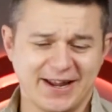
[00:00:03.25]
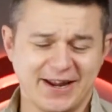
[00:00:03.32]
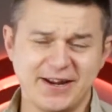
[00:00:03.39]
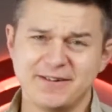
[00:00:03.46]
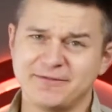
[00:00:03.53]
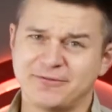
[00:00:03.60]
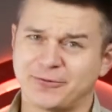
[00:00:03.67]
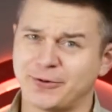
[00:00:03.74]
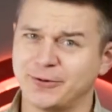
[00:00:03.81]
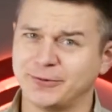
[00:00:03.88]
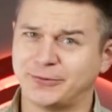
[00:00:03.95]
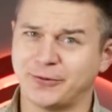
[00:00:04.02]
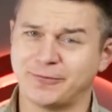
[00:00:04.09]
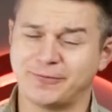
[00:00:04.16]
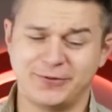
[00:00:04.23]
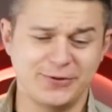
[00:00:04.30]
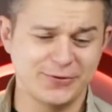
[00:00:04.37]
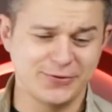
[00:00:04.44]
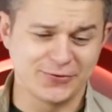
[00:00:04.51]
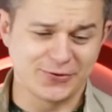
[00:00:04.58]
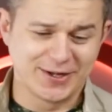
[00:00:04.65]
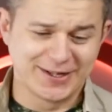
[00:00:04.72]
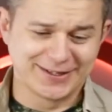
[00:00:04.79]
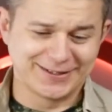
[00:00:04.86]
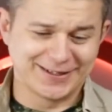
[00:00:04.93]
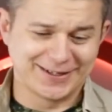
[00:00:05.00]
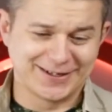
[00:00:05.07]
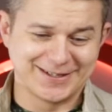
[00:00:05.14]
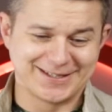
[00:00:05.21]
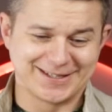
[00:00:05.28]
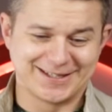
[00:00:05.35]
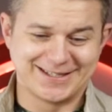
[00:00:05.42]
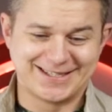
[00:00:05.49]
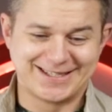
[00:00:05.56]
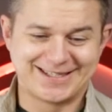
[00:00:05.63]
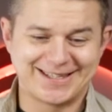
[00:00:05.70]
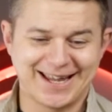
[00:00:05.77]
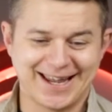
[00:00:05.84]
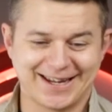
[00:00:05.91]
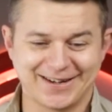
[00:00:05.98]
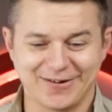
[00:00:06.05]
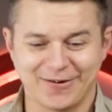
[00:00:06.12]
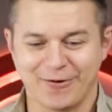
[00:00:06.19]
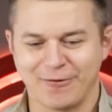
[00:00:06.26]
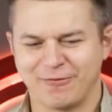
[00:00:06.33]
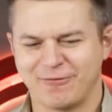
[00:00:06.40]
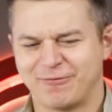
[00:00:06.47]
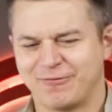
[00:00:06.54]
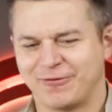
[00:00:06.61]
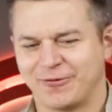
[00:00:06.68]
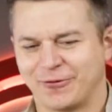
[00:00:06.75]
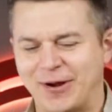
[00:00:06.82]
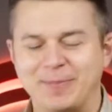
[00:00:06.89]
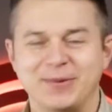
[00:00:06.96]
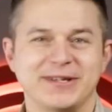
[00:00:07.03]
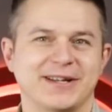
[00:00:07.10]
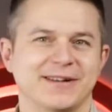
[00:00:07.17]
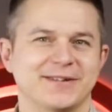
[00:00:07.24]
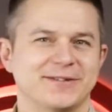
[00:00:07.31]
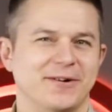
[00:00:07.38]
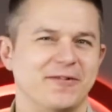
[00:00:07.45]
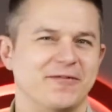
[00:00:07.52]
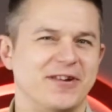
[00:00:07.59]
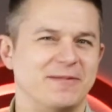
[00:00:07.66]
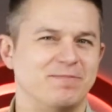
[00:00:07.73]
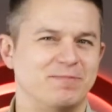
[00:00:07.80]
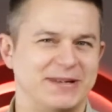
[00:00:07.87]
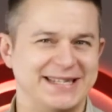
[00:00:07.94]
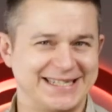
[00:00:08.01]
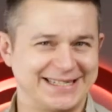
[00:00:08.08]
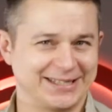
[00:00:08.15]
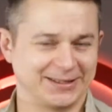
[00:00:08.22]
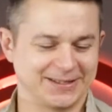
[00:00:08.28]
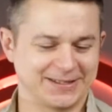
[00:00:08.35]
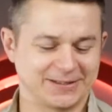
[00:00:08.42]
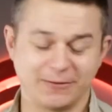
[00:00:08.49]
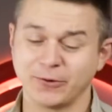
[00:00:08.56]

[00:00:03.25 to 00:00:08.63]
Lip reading: In front of you, there is a stack of replicas of a pistols.